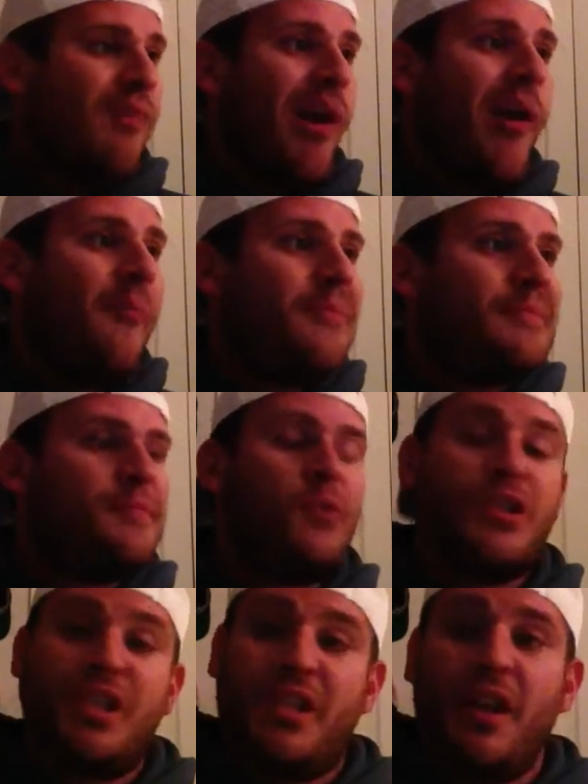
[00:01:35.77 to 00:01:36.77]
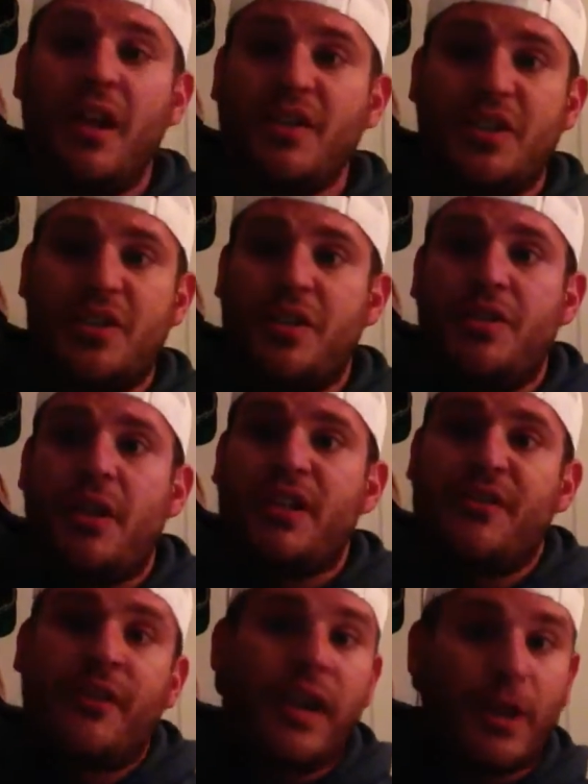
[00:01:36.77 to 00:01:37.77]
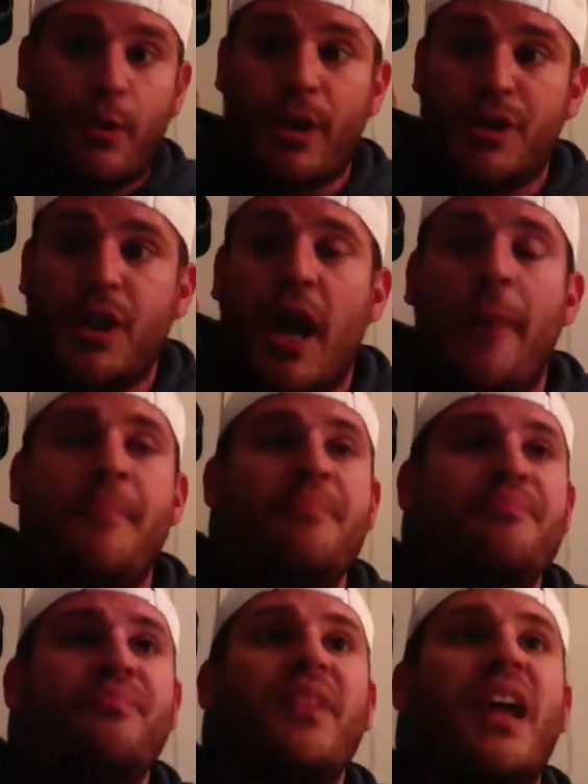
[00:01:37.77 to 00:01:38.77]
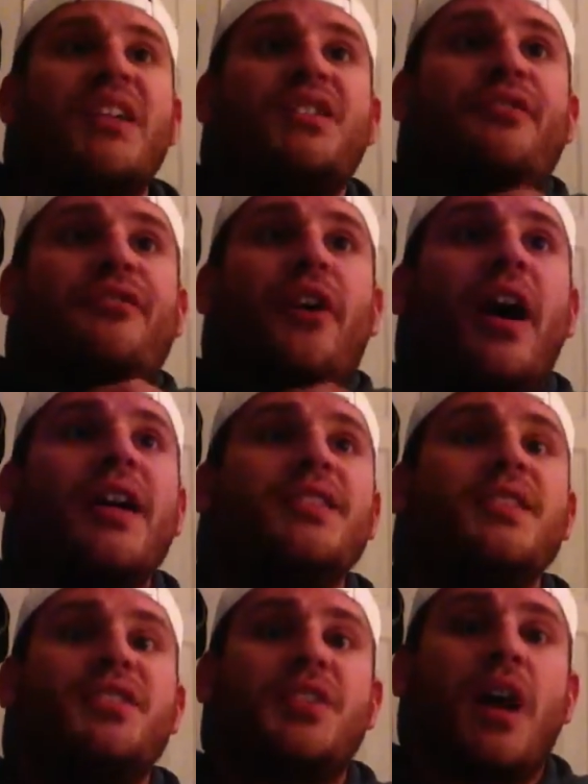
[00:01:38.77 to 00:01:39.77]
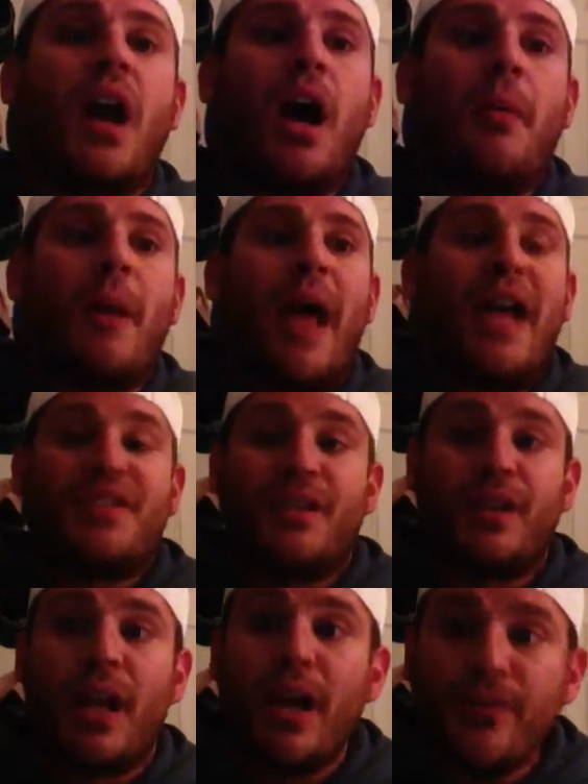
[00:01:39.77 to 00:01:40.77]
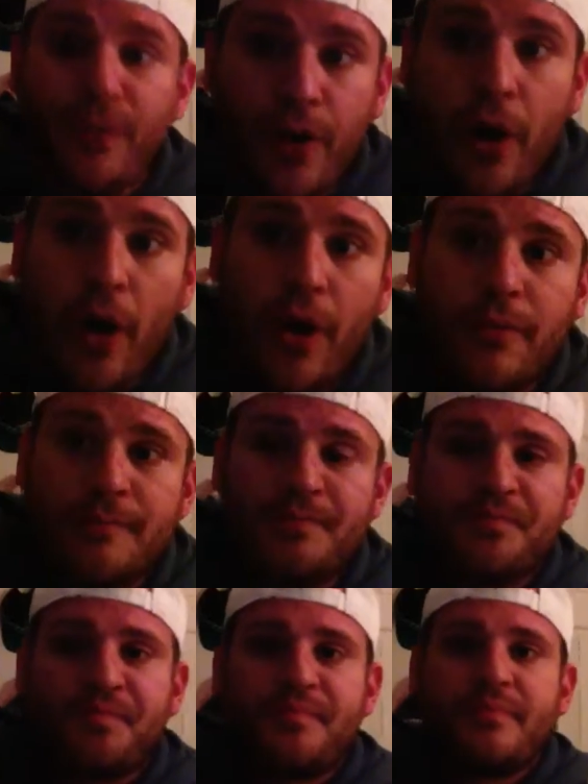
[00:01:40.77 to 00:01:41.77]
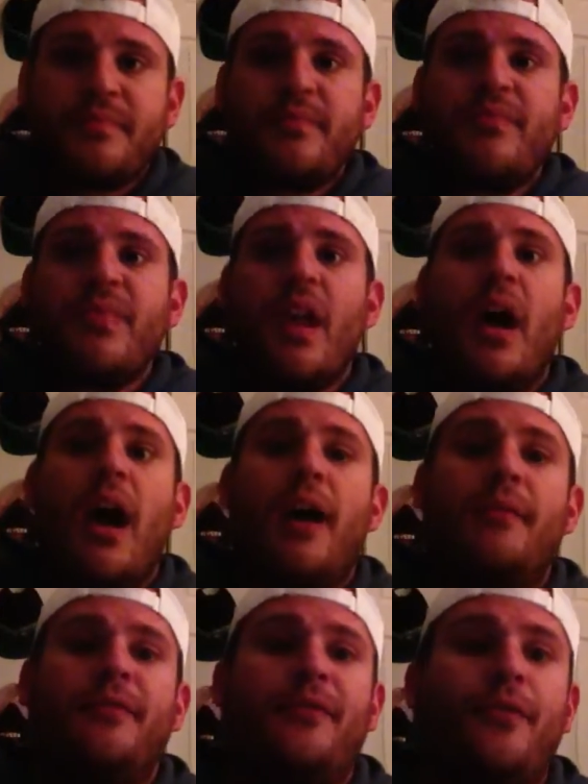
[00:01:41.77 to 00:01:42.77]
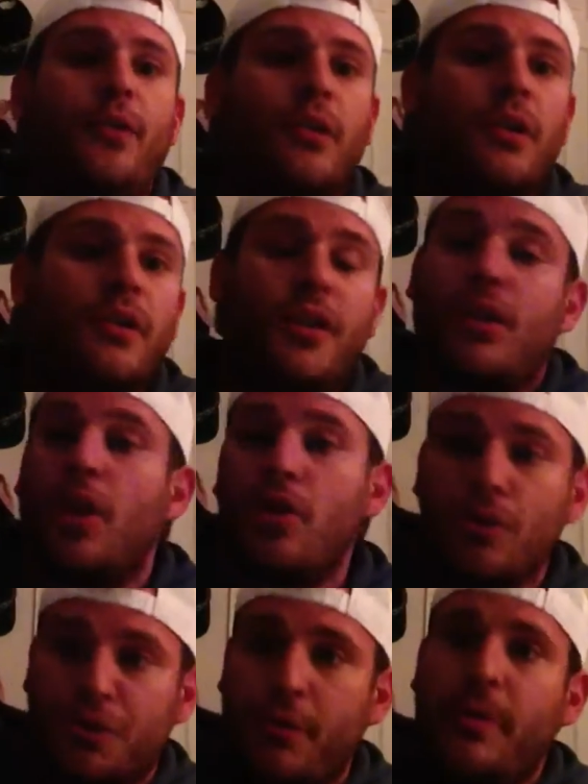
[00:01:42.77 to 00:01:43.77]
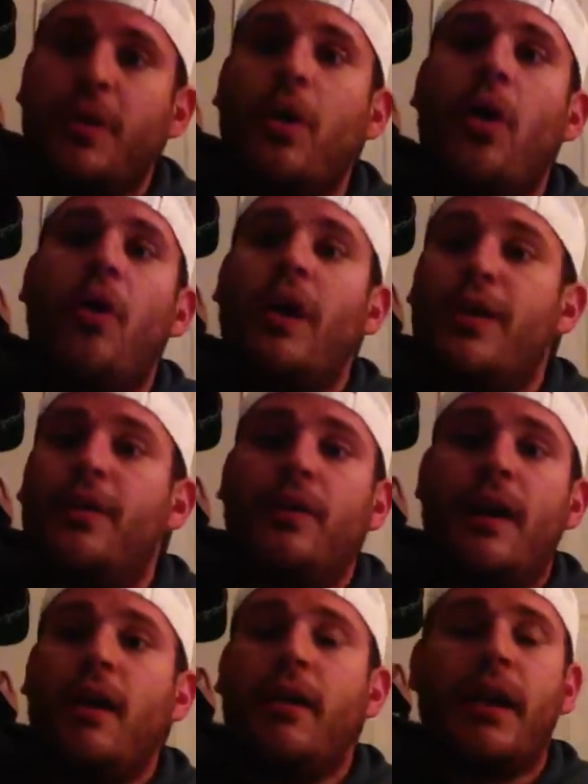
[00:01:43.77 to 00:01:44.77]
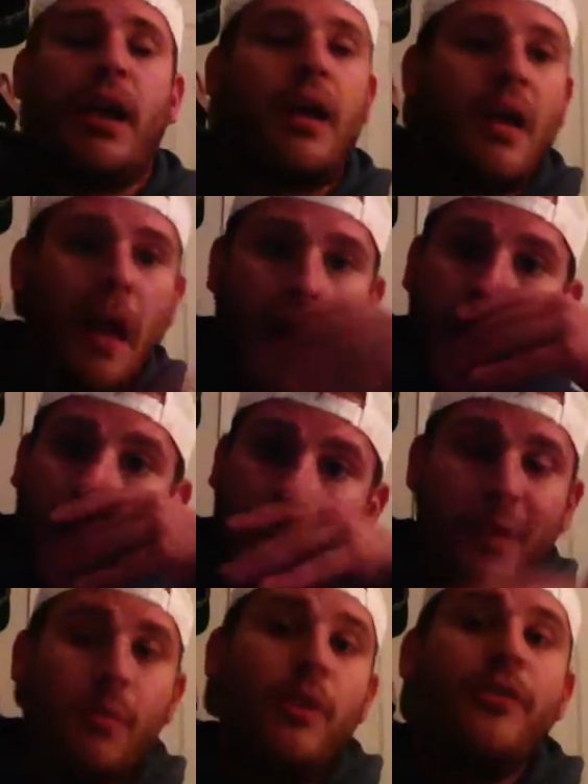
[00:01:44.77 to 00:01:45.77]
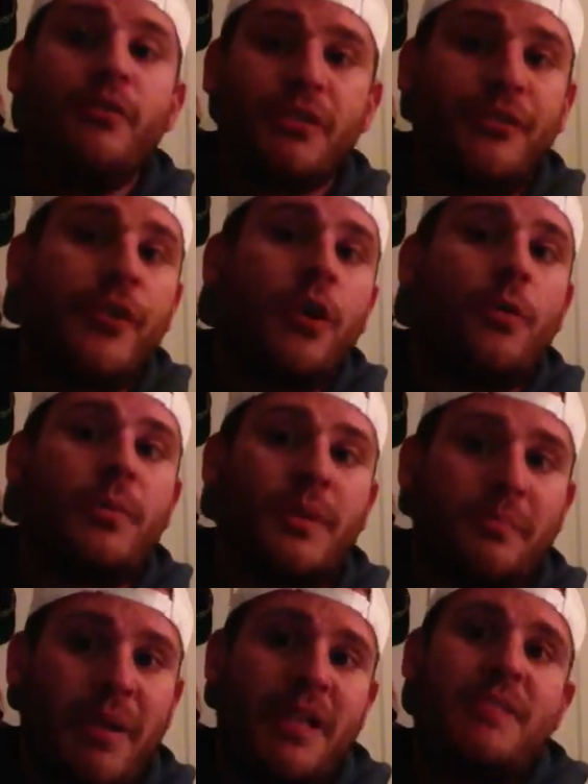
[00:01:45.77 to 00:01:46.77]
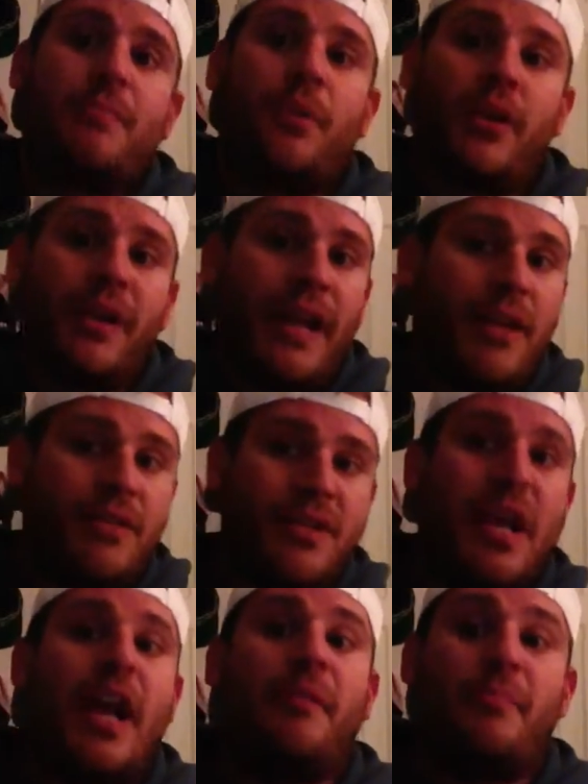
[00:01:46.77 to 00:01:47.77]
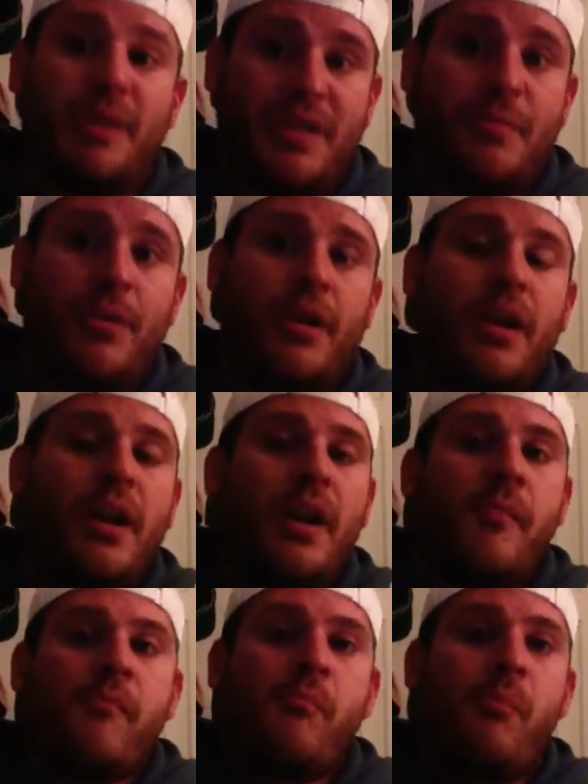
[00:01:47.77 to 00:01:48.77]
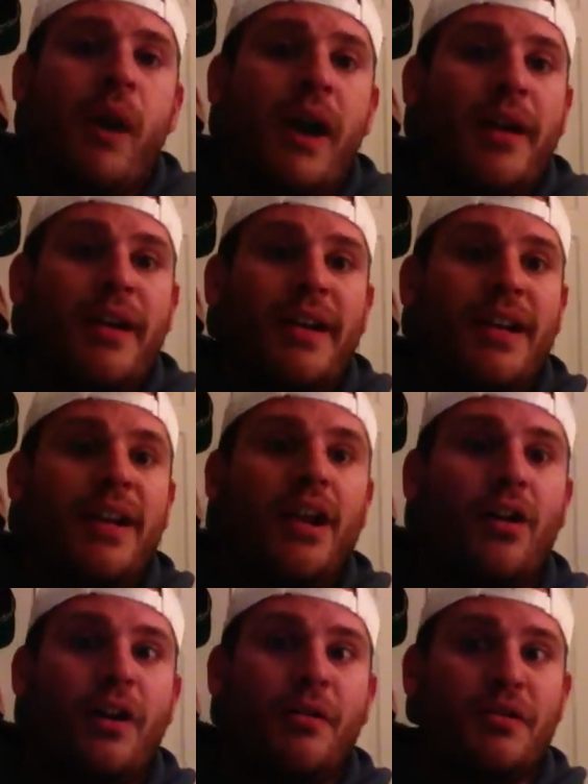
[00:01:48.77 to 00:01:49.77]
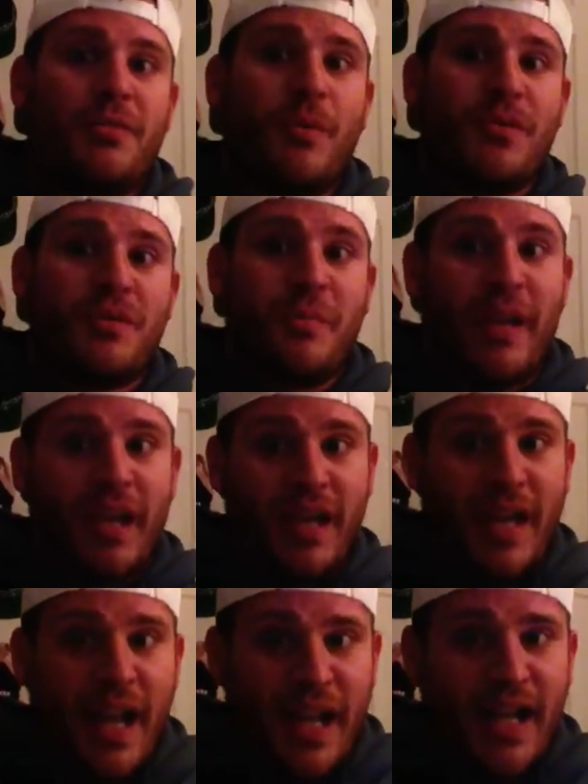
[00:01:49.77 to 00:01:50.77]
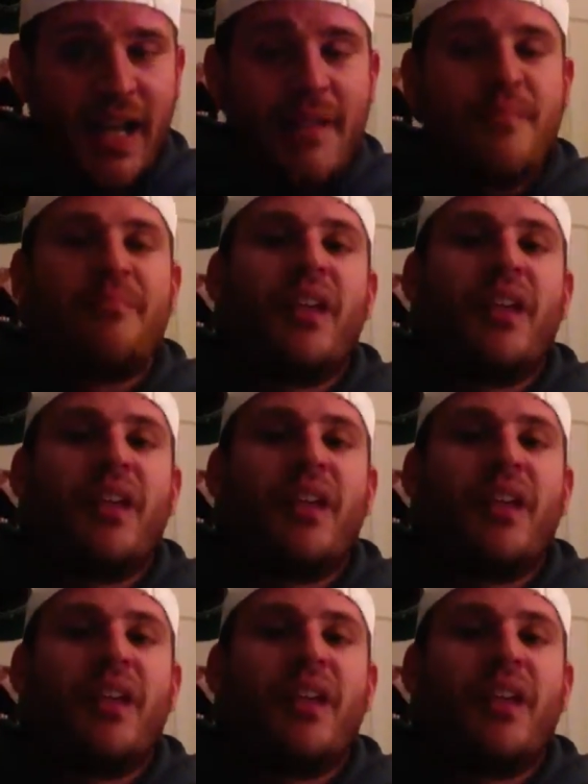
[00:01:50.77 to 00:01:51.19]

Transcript: Um, what she does is she tries to find a quick job, and she finds a job as a lifeguard um, for the local swimming hole in their area. And the movie was filmed in Pittsburgh and outside of Pittsburgh, but you know it was supposed to be in Connecticut.